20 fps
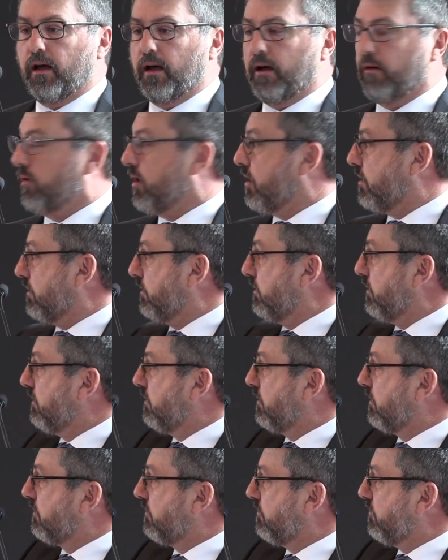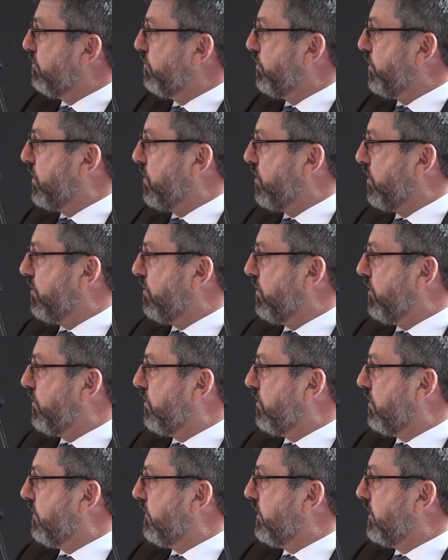I won't bore you with
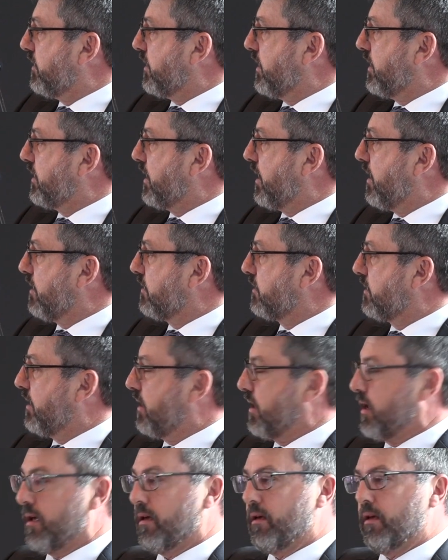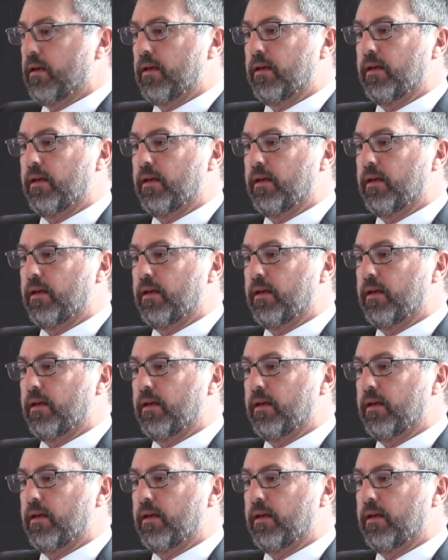all of the details there,